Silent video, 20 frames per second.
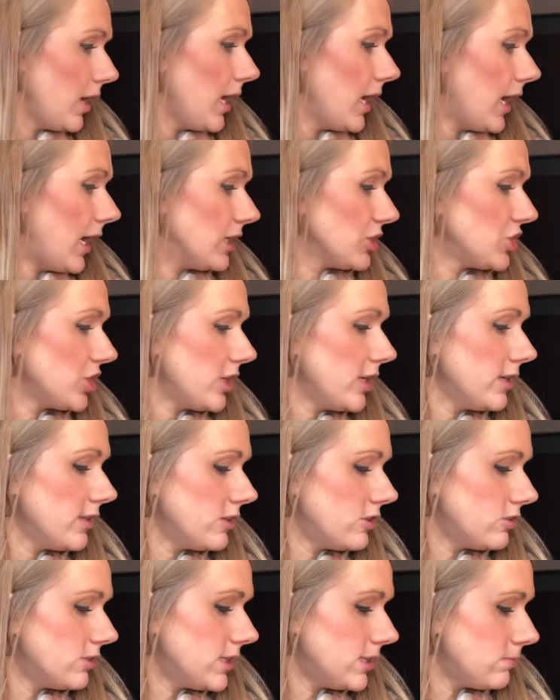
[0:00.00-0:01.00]
I'll show you a
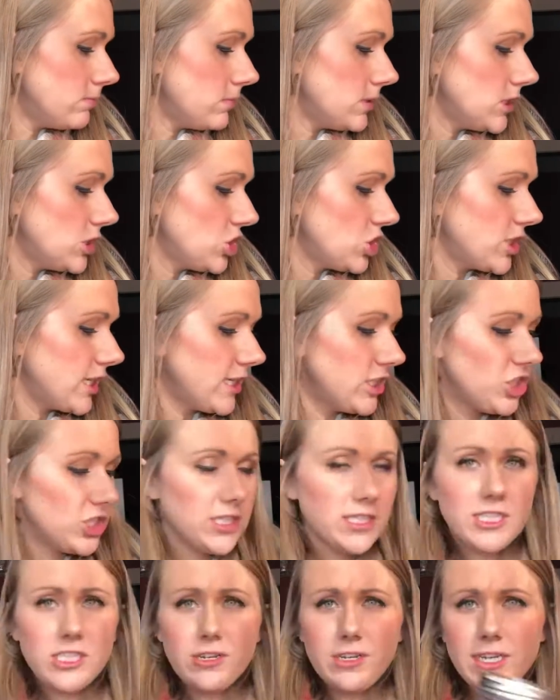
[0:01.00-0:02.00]
little
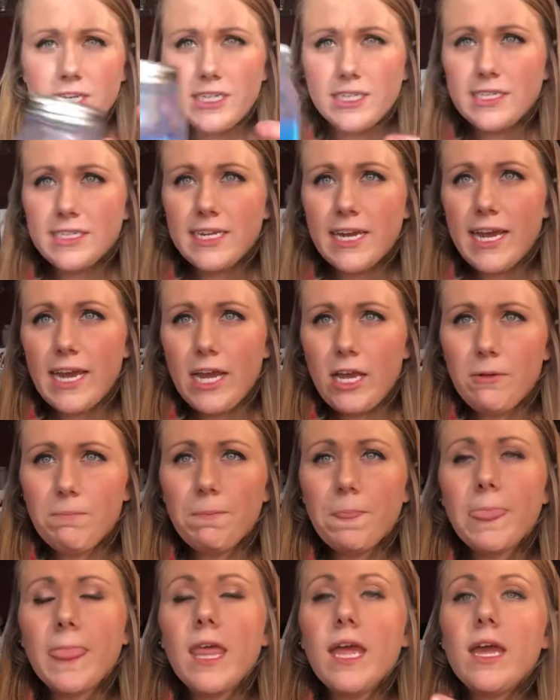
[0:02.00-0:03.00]
demonstration. So here's Tide.
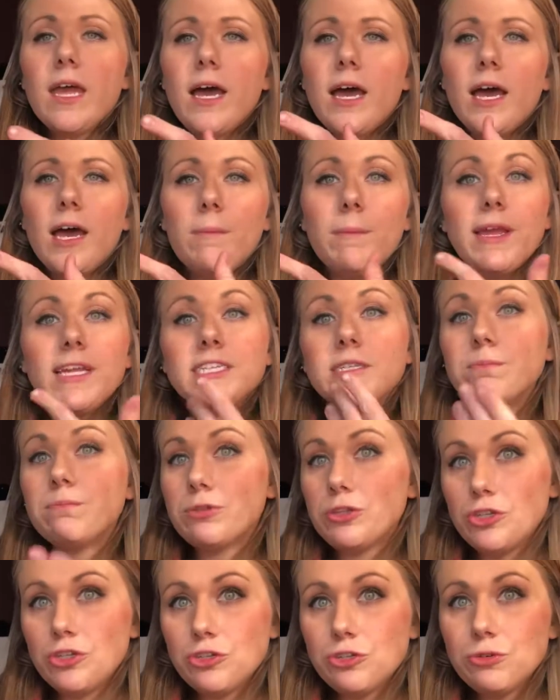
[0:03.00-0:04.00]
It's
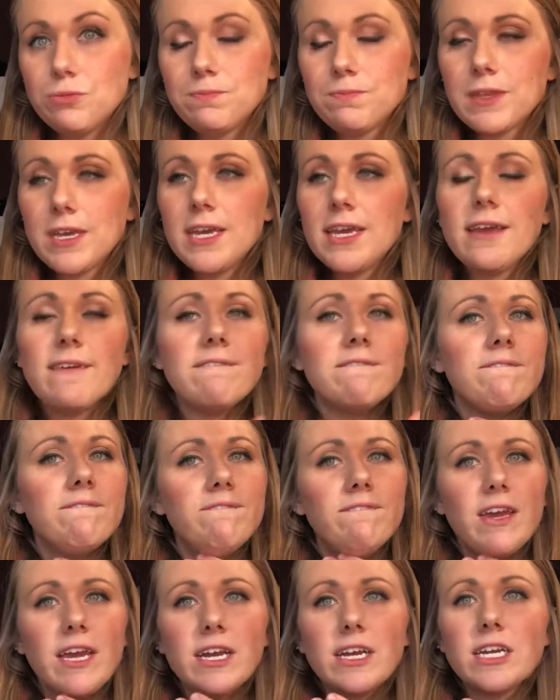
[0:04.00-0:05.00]
blue,
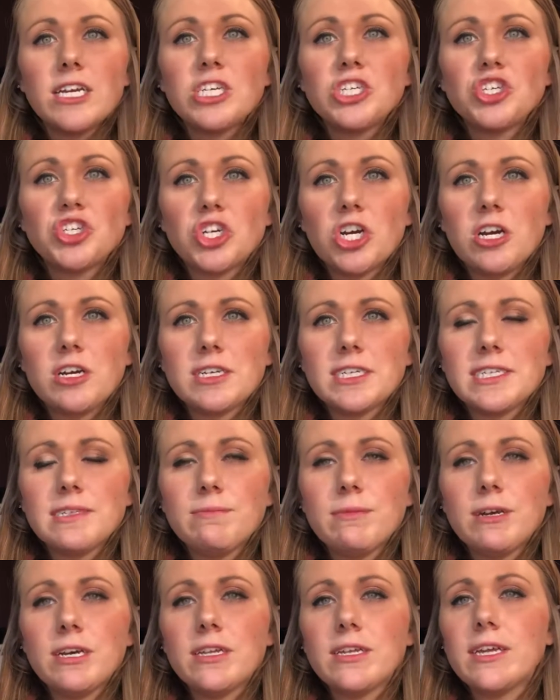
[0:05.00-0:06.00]
very strong
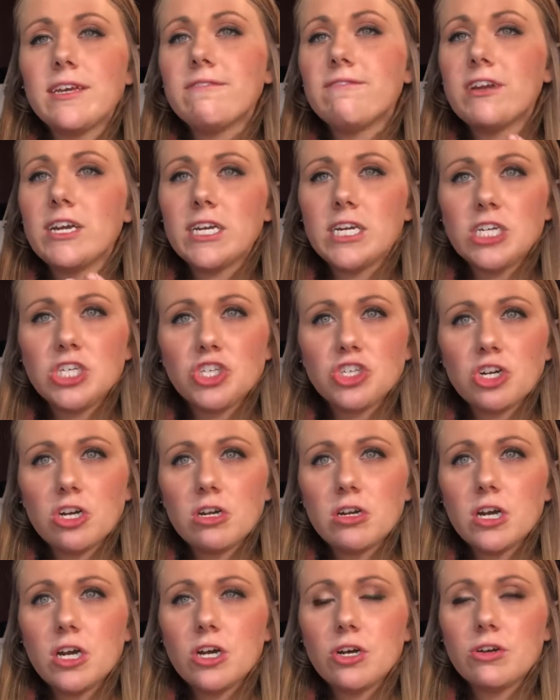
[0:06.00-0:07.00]
smelling, very
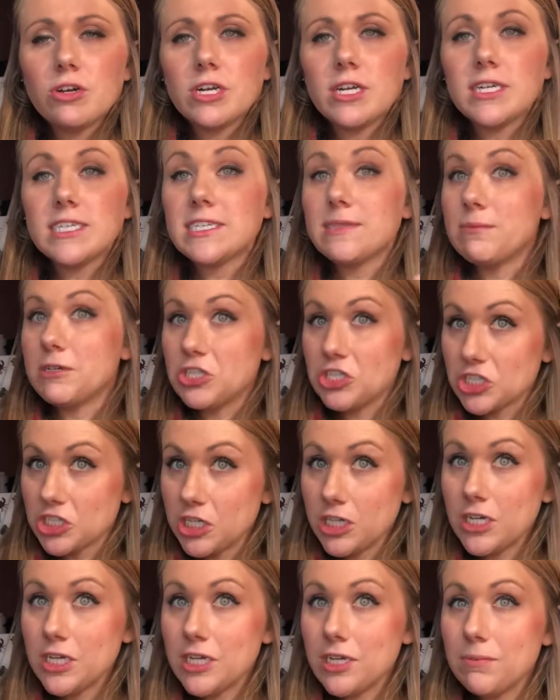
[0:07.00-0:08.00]
strong odor, smells
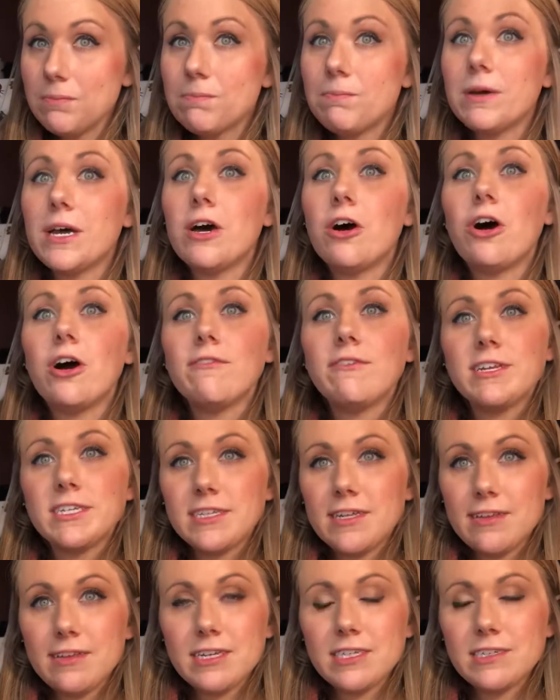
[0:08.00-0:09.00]
good, but
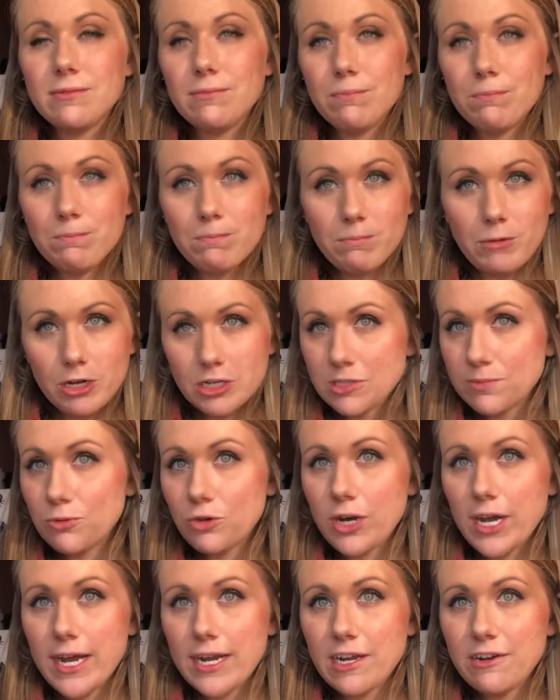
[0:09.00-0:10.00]
obviously there's multiple
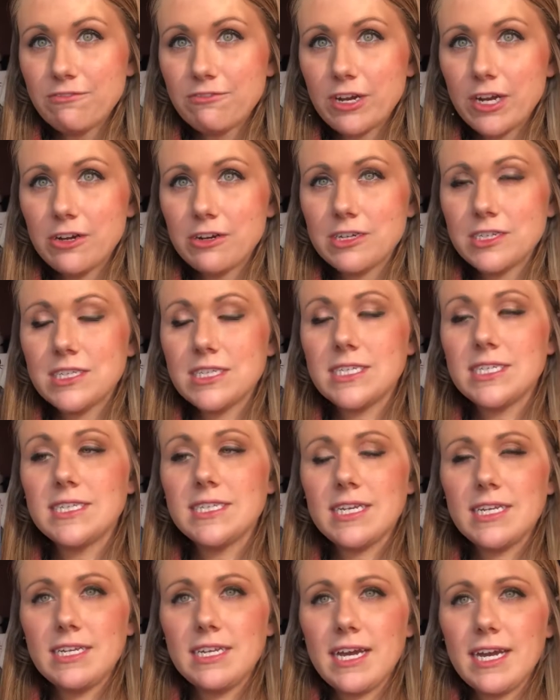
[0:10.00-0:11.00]
added fragrances
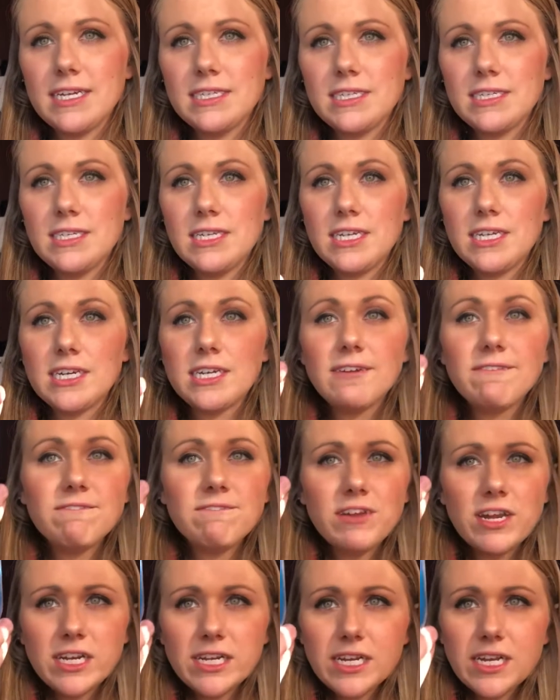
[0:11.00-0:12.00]
and dyes in here.
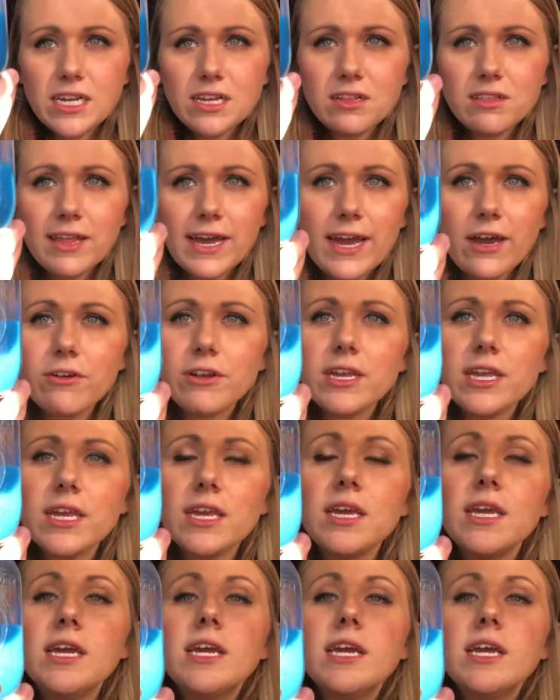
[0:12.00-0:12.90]
Very cloudy.